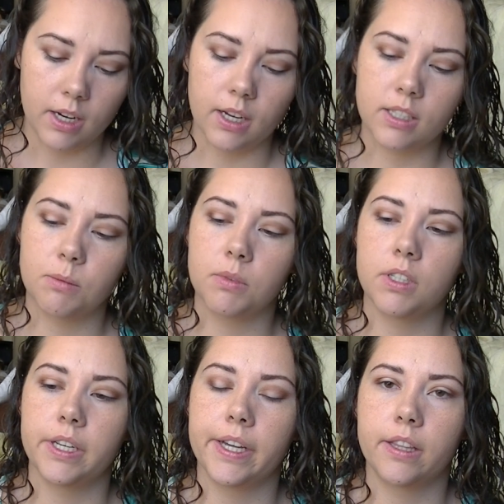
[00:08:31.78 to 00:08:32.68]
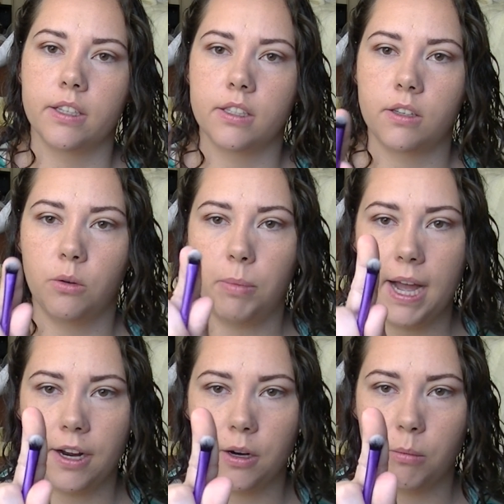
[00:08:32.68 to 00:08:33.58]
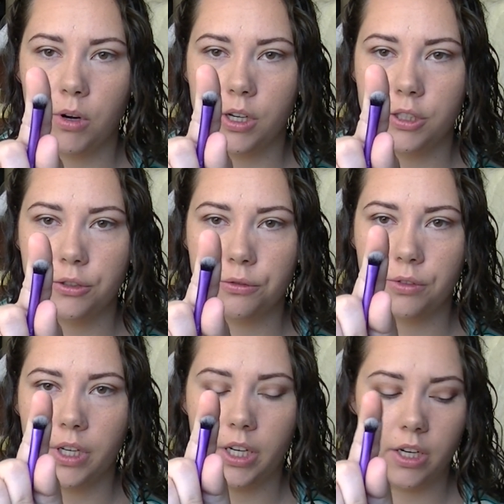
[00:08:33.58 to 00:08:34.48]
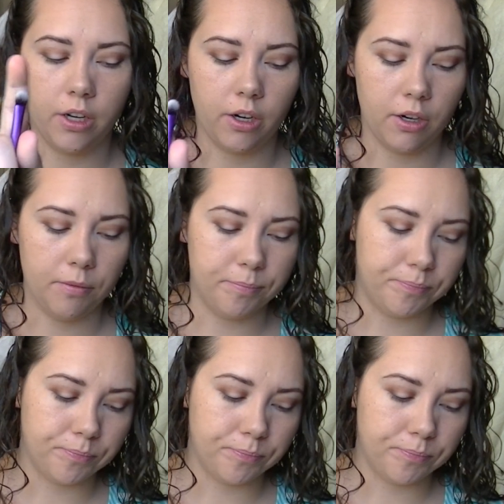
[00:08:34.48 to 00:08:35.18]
next I'm going to take this little packer brush right here,